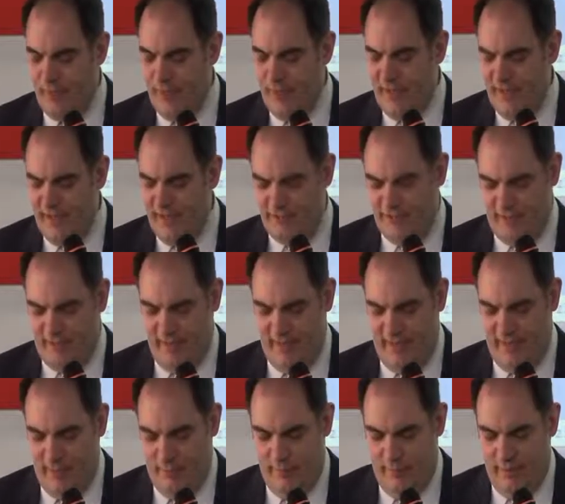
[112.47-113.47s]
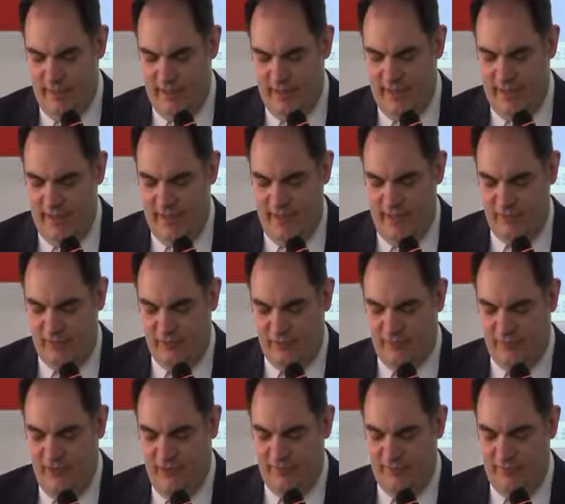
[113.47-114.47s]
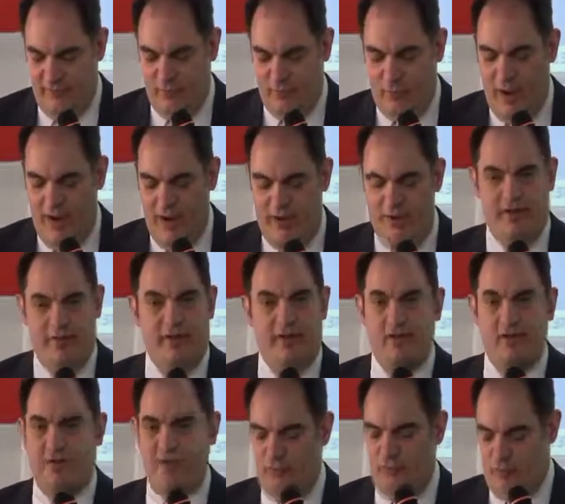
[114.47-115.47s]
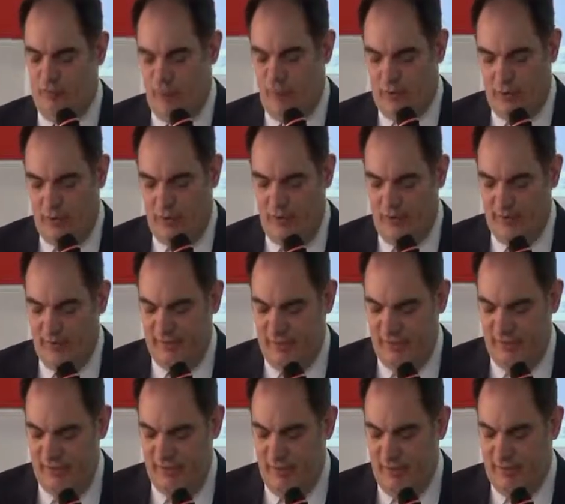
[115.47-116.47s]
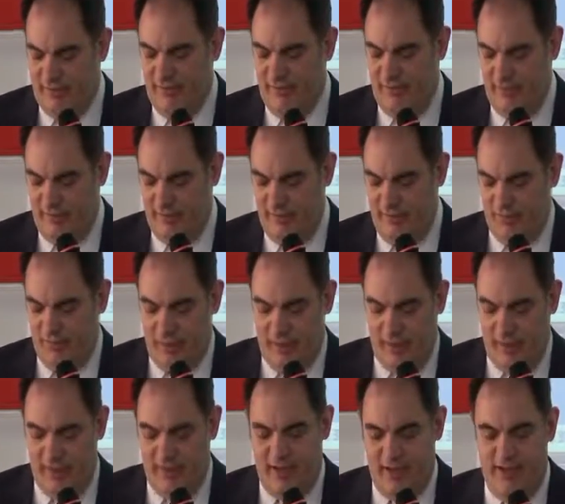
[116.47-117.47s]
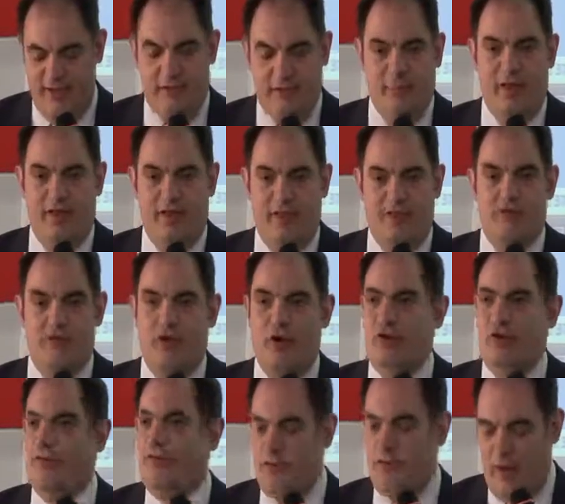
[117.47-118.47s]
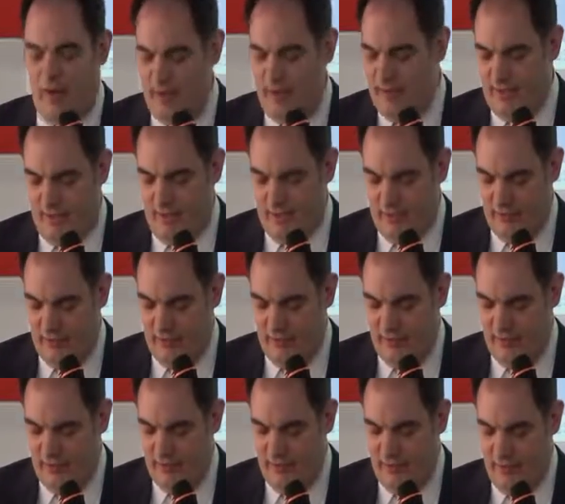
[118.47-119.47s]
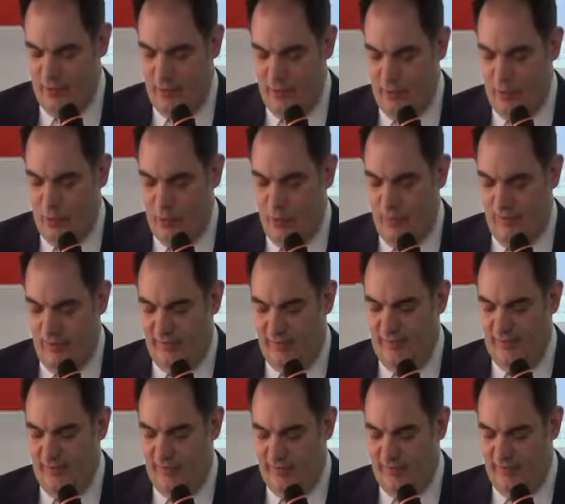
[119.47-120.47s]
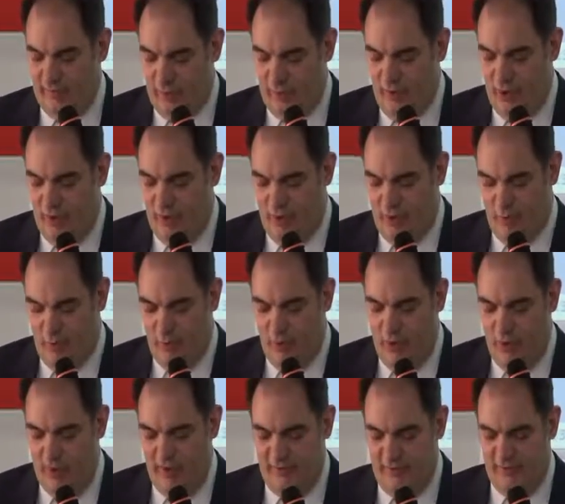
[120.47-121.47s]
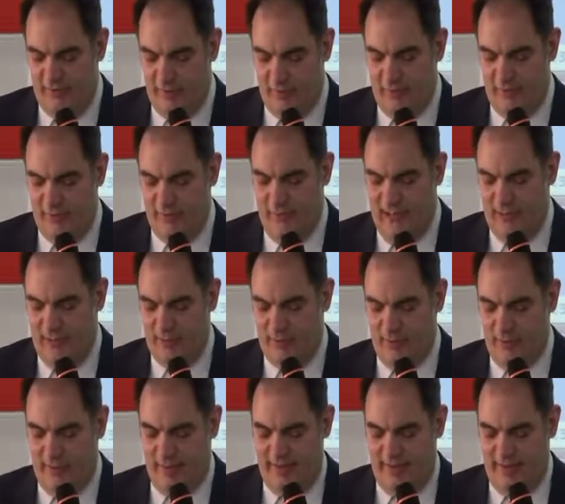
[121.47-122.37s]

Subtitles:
each of them, in exercise of the right of individual or collective self-defense recognized by the Charter of the United Nations, will assist the party or parties so attacked by